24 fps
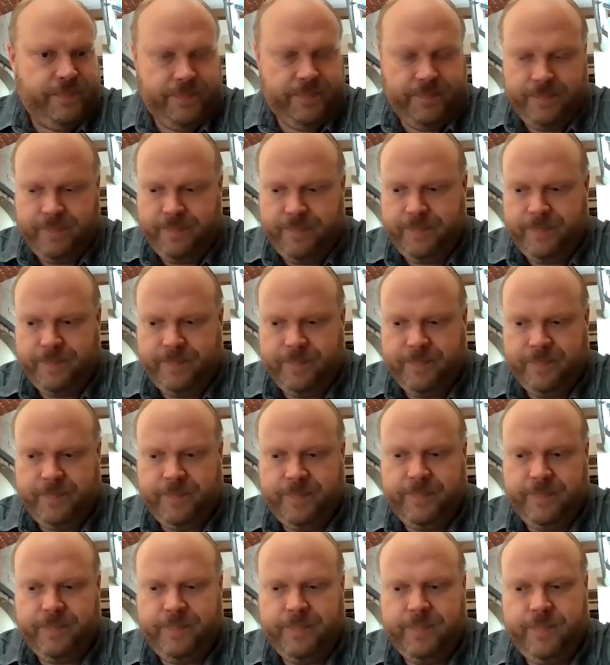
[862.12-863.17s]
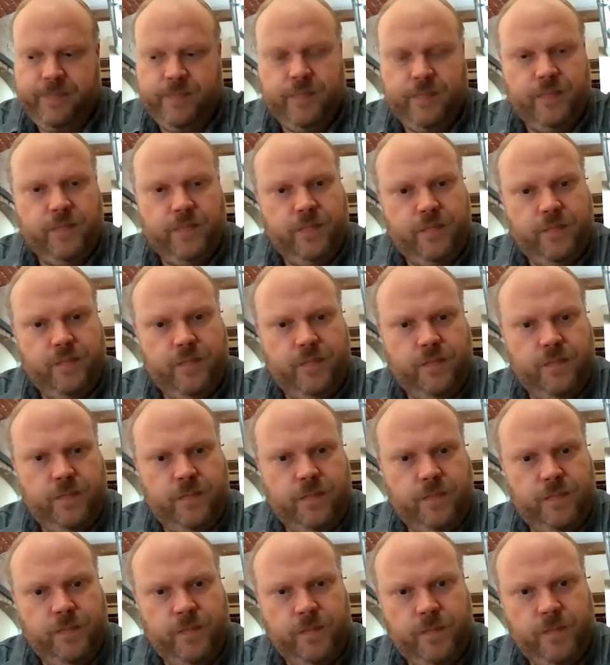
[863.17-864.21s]

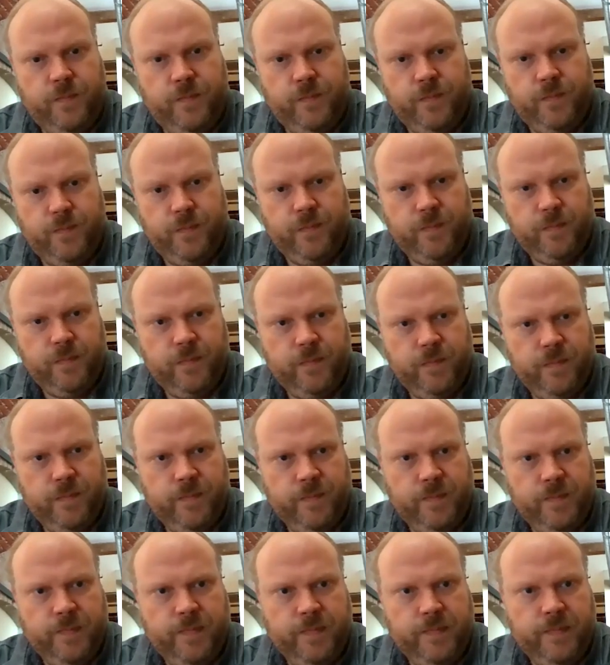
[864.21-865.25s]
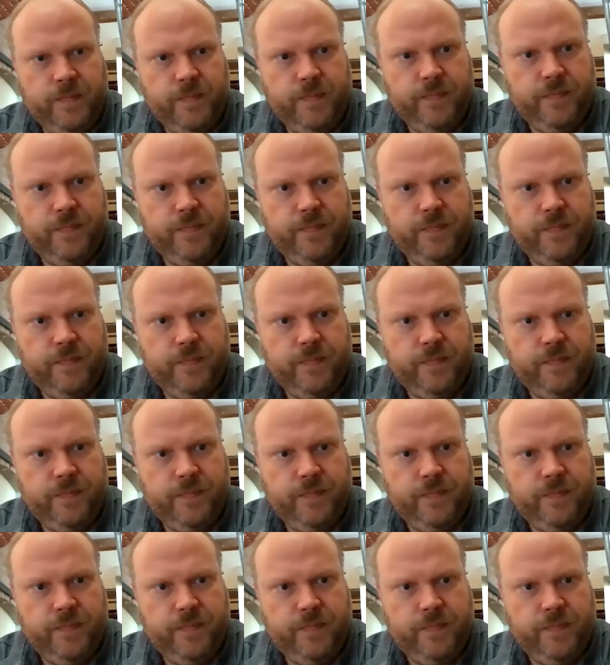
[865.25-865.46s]
The person shown says nothing.